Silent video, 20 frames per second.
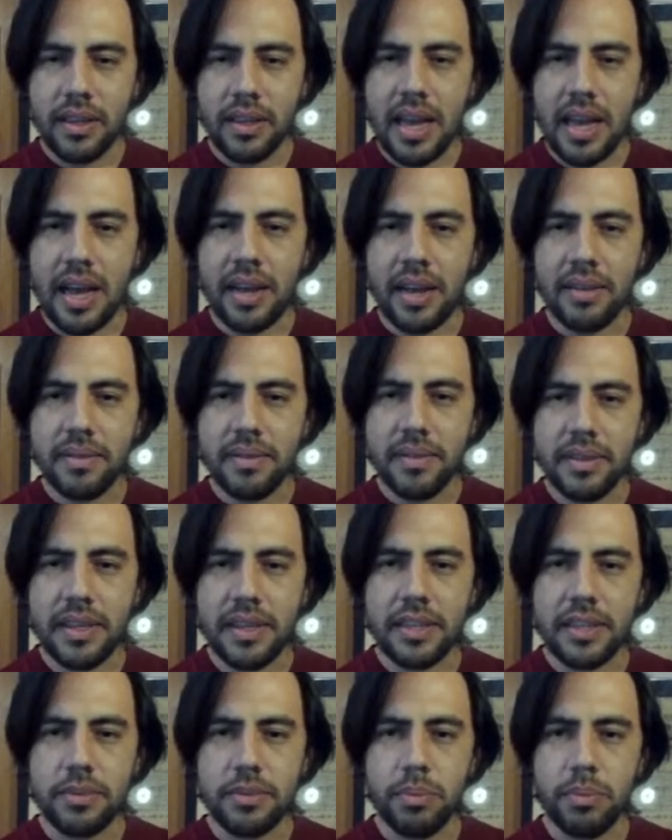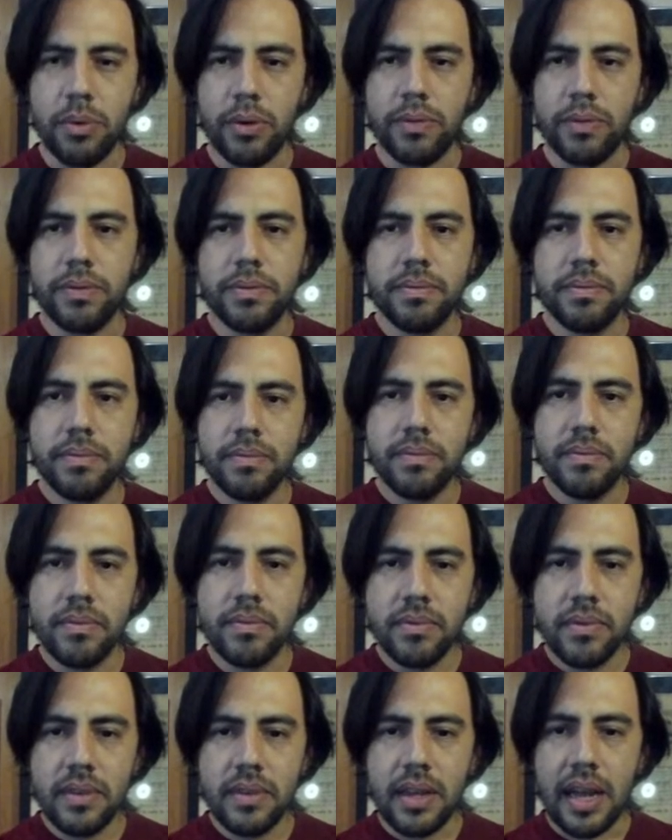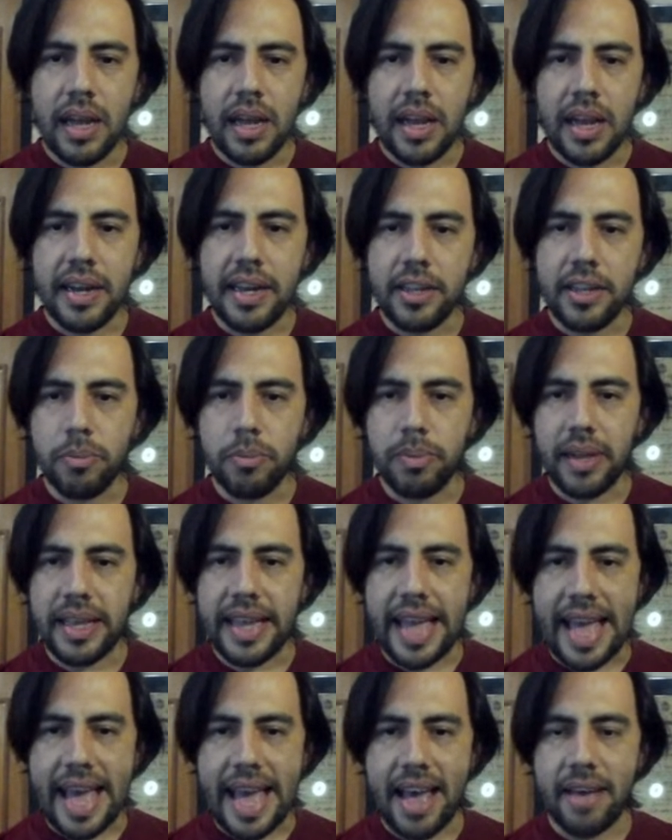Yeah, this move. I need to play